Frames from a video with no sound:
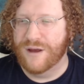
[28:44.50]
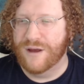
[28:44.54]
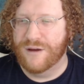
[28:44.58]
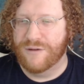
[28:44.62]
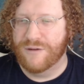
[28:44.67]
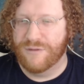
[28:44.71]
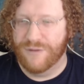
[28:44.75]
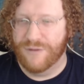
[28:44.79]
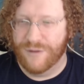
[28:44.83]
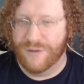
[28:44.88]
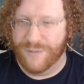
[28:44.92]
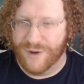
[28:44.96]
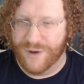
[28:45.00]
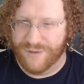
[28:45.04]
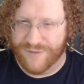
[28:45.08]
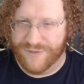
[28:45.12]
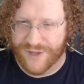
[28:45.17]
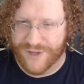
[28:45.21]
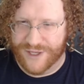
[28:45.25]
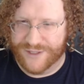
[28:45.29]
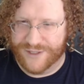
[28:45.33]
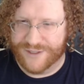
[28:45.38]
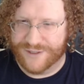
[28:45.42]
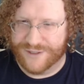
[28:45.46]
remove
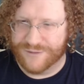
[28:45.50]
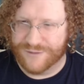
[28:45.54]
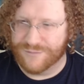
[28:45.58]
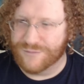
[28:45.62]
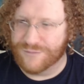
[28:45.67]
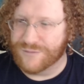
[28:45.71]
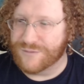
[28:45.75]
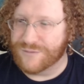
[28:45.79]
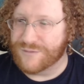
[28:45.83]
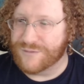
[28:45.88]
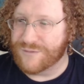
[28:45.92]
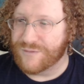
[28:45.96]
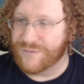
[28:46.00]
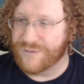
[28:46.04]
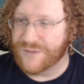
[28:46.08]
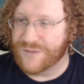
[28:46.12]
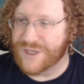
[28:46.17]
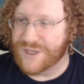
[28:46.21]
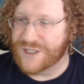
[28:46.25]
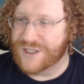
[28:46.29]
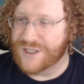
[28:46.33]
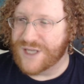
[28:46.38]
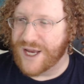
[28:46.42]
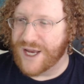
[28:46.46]
this.
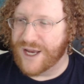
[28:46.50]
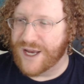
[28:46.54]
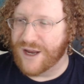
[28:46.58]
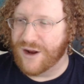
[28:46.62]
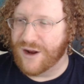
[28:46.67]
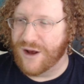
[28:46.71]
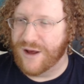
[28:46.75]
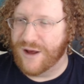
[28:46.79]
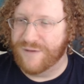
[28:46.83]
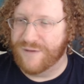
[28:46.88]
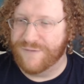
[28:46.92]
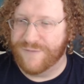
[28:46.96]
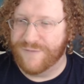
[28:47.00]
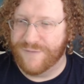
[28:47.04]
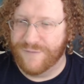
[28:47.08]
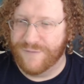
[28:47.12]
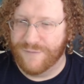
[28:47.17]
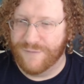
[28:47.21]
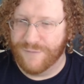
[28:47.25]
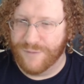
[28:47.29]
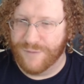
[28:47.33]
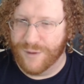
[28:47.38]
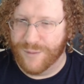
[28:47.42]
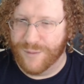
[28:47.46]
Second off,
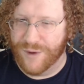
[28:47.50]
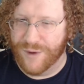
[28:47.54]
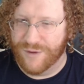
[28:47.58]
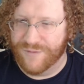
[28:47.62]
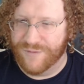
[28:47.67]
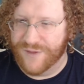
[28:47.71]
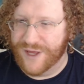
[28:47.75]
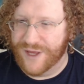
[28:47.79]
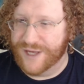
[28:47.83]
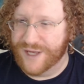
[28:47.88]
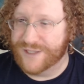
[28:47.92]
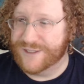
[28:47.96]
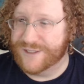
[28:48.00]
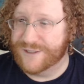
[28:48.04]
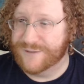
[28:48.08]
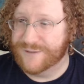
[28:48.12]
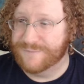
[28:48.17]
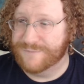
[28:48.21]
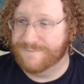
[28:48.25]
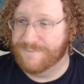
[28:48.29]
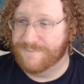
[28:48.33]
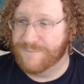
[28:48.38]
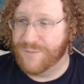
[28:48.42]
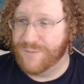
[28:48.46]
remove this.
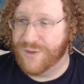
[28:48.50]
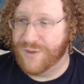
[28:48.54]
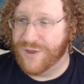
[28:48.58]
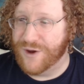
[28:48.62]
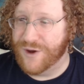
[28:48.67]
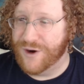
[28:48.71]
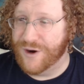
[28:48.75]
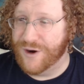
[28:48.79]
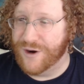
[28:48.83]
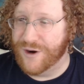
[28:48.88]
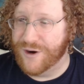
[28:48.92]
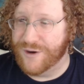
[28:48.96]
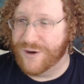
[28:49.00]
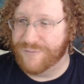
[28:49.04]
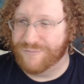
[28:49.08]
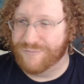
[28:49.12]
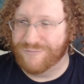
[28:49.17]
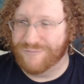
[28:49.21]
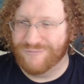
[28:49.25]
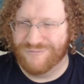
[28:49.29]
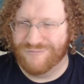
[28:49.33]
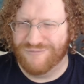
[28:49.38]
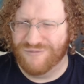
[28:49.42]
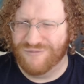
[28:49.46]
Third,
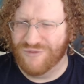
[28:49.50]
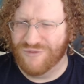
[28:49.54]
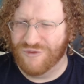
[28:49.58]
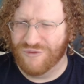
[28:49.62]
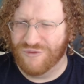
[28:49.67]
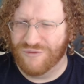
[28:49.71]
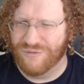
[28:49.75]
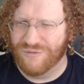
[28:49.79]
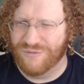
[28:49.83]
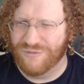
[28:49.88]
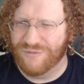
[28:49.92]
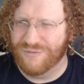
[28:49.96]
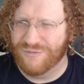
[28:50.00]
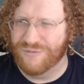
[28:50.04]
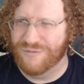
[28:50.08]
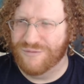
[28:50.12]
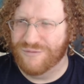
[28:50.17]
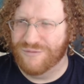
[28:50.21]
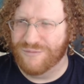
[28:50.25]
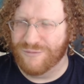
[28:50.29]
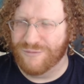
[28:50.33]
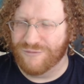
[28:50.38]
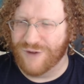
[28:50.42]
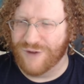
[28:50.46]

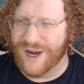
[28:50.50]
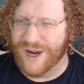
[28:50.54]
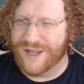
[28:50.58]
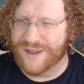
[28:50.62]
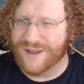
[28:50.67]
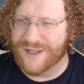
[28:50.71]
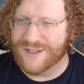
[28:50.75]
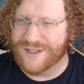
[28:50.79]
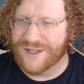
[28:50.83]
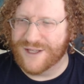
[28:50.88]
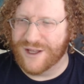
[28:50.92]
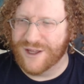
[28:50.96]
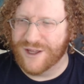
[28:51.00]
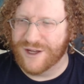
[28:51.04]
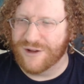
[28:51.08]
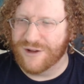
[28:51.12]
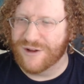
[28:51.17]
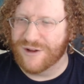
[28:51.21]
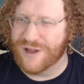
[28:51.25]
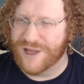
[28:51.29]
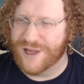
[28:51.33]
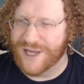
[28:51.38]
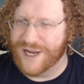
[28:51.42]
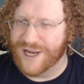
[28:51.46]
write this a little
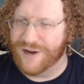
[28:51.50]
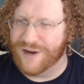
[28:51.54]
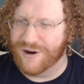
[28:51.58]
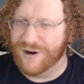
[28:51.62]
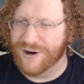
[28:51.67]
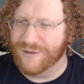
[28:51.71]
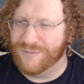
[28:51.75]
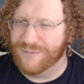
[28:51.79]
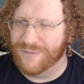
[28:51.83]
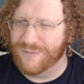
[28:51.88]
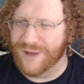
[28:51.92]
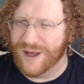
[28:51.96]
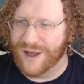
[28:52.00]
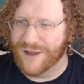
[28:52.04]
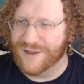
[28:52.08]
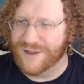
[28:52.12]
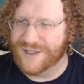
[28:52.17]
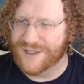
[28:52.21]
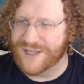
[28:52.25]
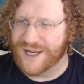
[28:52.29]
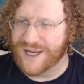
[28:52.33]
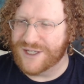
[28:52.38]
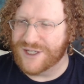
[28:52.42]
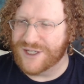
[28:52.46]
cleaner. This
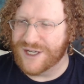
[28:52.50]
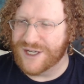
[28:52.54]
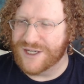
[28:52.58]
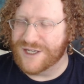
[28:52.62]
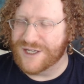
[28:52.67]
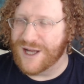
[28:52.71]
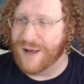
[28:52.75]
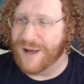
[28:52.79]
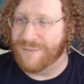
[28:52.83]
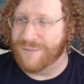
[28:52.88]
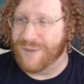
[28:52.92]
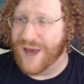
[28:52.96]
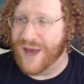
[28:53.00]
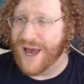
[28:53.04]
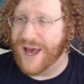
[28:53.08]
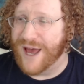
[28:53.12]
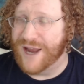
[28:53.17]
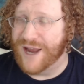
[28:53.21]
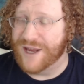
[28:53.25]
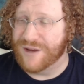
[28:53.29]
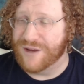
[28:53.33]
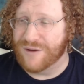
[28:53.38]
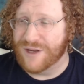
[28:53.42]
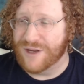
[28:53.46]
is actually not
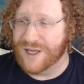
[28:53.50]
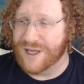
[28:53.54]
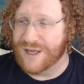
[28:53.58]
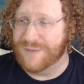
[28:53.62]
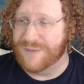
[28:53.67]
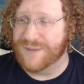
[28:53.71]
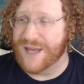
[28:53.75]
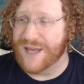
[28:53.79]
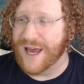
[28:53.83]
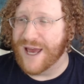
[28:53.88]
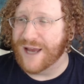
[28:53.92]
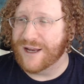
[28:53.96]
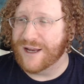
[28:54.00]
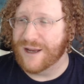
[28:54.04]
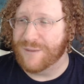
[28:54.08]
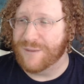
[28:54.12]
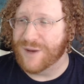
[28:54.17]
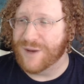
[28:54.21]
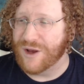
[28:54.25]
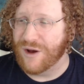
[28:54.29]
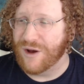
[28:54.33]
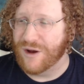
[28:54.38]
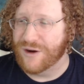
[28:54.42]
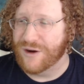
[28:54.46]
bad. You can keep the
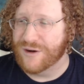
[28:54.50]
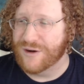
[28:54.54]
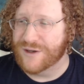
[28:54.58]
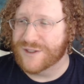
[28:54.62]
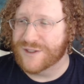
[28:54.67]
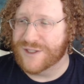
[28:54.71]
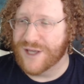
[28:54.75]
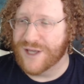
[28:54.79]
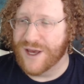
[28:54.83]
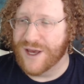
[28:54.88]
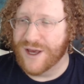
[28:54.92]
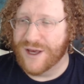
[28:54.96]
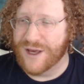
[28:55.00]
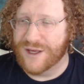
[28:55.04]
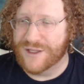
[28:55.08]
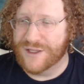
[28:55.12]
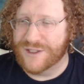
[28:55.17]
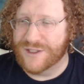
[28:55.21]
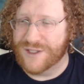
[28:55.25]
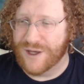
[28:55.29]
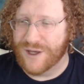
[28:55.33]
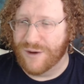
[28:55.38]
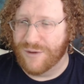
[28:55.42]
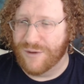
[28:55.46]
academic honors.
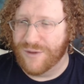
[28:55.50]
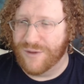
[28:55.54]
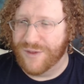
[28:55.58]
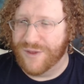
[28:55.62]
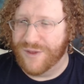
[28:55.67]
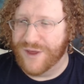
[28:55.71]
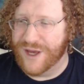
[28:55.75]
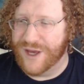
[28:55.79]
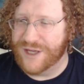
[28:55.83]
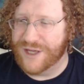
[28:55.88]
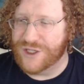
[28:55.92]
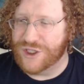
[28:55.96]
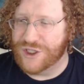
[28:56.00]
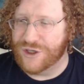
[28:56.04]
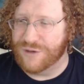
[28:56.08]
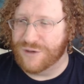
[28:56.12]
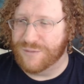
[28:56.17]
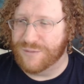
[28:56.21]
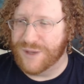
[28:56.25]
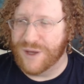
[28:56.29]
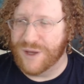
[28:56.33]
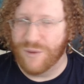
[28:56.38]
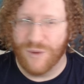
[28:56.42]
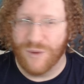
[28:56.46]
So this should
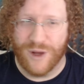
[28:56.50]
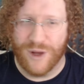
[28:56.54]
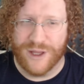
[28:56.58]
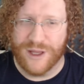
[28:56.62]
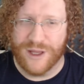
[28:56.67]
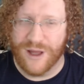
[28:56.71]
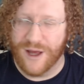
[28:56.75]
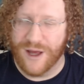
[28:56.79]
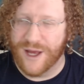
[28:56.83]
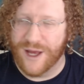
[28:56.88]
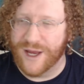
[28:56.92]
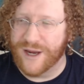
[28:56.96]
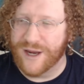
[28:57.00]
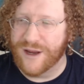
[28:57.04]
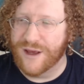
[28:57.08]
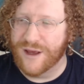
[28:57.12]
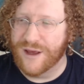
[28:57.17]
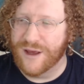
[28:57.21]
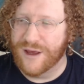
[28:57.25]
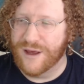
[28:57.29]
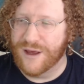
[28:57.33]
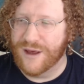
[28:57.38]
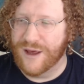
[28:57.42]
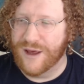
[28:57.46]
be 1 line,
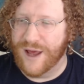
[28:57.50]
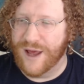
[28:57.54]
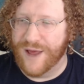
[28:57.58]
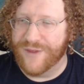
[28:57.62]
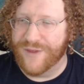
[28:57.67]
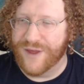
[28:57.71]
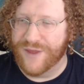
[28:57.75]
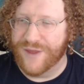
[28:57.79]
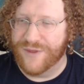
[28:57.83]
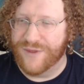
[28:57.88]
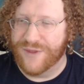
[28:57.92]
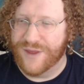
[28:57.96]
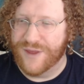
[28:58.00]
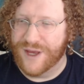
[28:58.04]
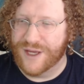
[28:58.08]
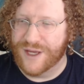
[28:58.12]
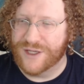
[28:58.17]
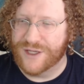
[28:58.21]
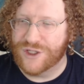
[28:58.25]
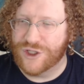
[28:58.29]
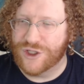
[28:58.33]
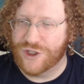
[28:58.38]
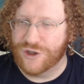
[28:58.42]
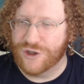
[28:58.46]
and then
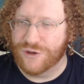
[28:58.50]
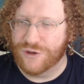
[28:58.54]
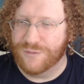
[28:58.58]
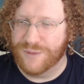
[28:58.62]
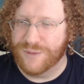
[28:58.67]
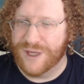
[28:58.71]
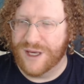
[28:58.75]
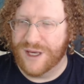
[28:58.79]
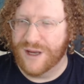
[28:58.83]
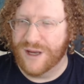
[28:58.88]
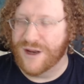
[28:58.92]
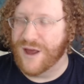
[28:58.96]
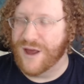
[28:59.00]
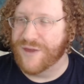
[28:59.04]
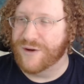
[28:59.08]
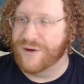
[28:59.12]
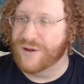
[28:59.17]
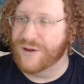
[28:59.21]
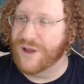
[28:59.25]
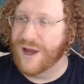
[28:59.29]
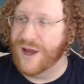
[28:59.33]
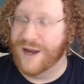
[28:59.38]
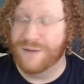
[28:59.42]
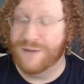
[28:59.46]
this should be another
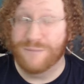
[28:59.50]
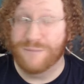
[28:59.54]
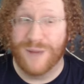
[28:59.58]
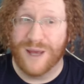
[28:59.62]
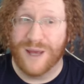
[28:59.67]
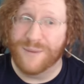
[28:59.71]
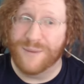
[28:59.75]
line, maybe